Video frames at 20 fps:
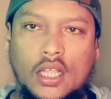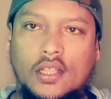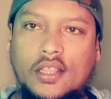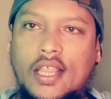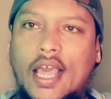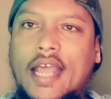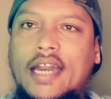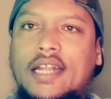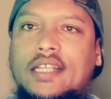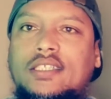
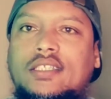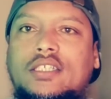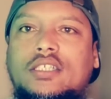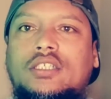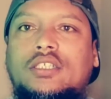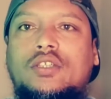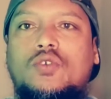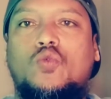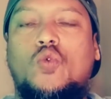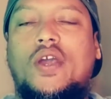that is just
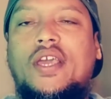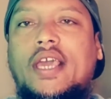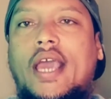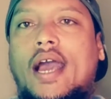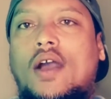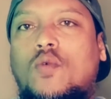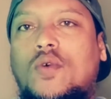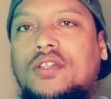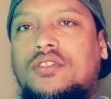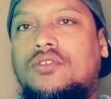the way I
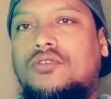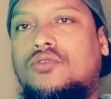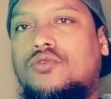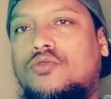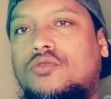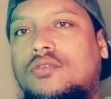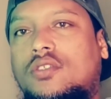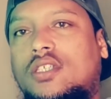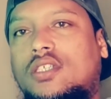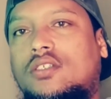wanted
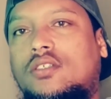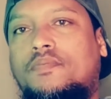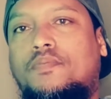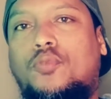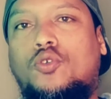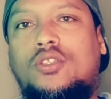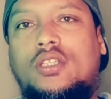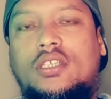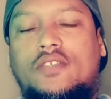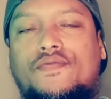to just
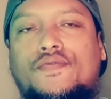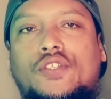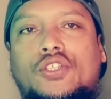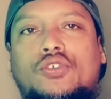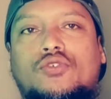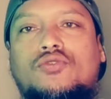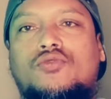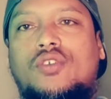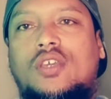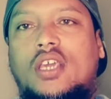put this video
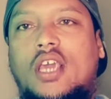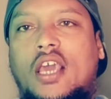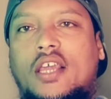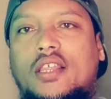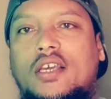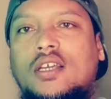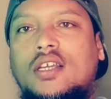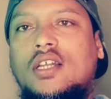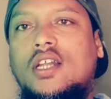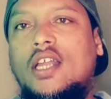
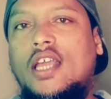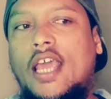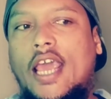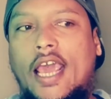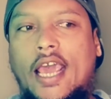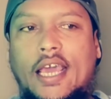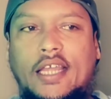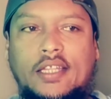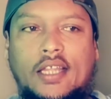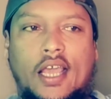together
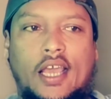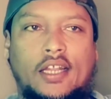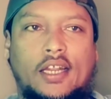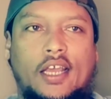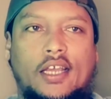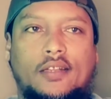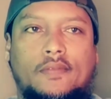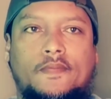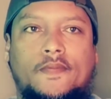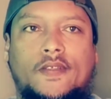
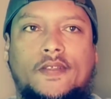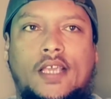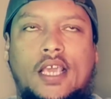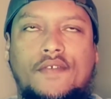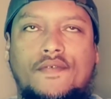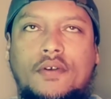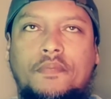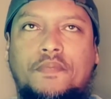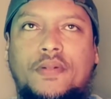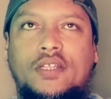and give
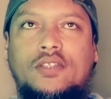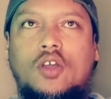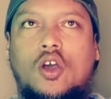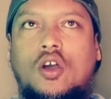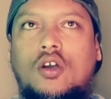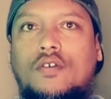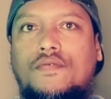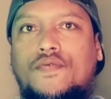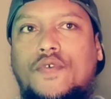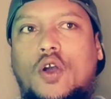a bit
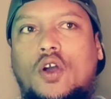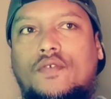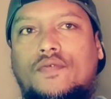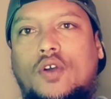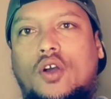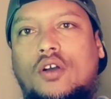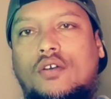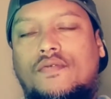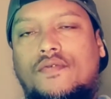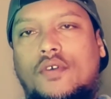
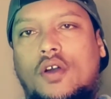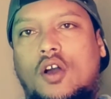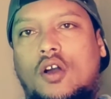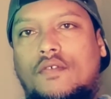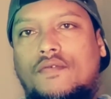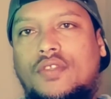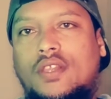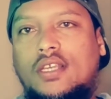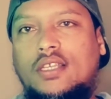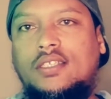
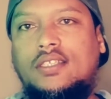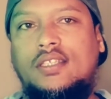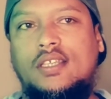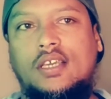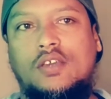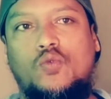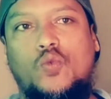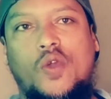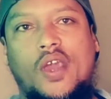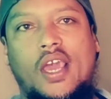of this
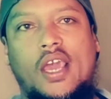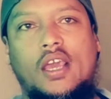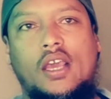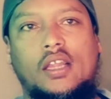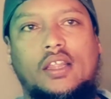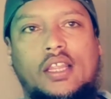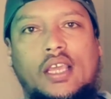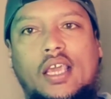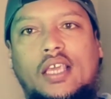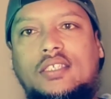thing where
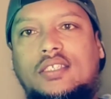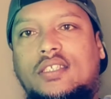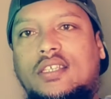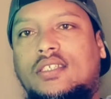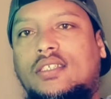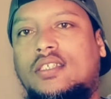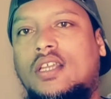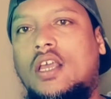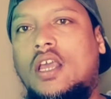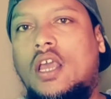there's
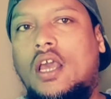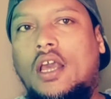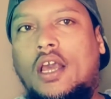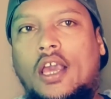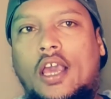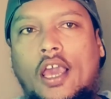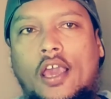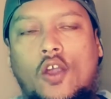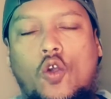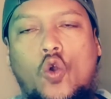this
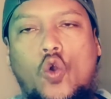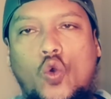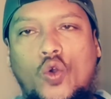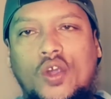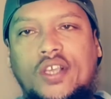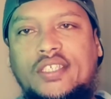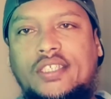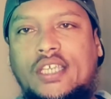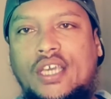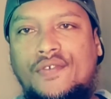
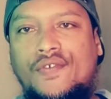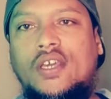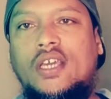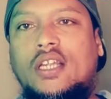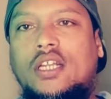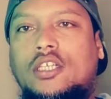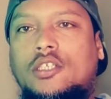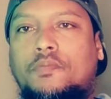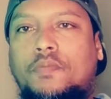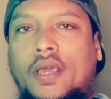always giving
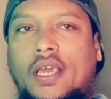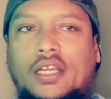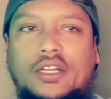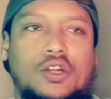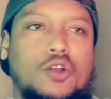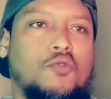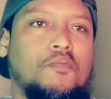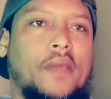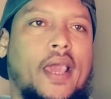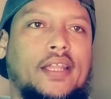respect
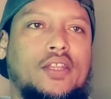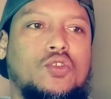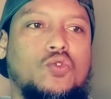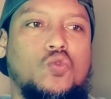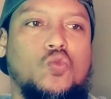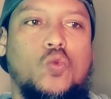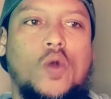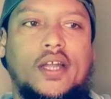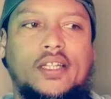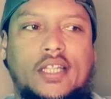no matter
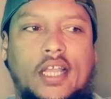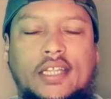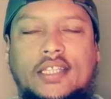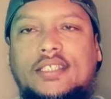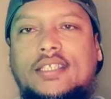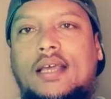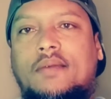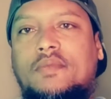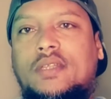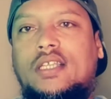what. It's
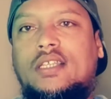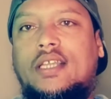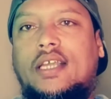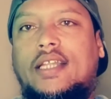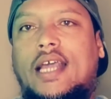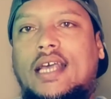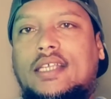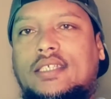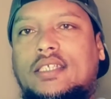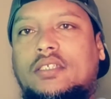something that
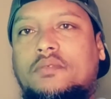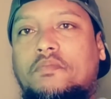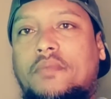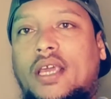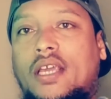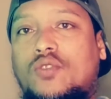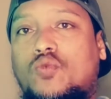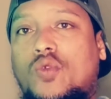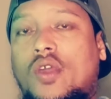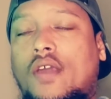us as
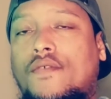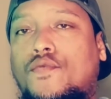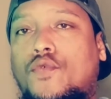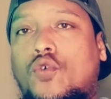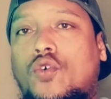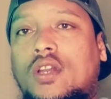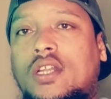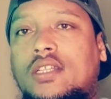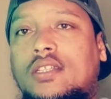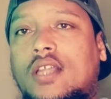men, we have
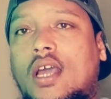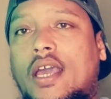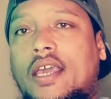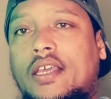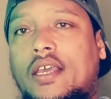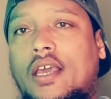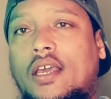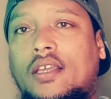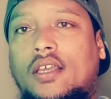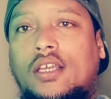fallen
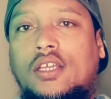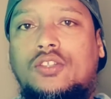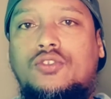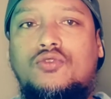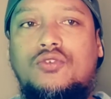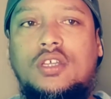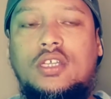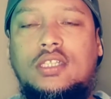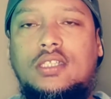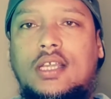into
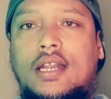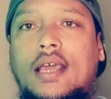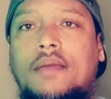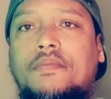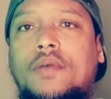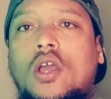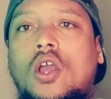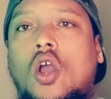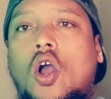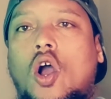the
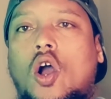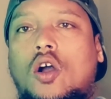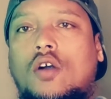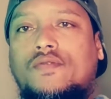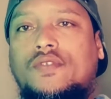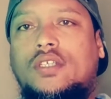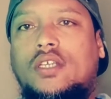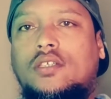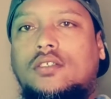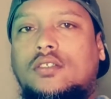trap
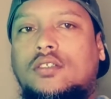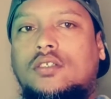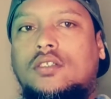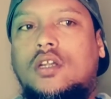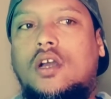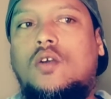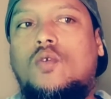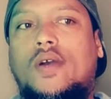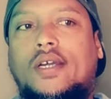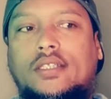of just, you
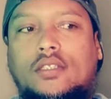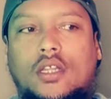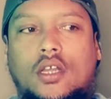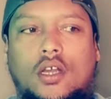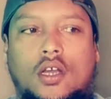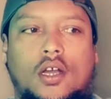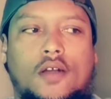know what,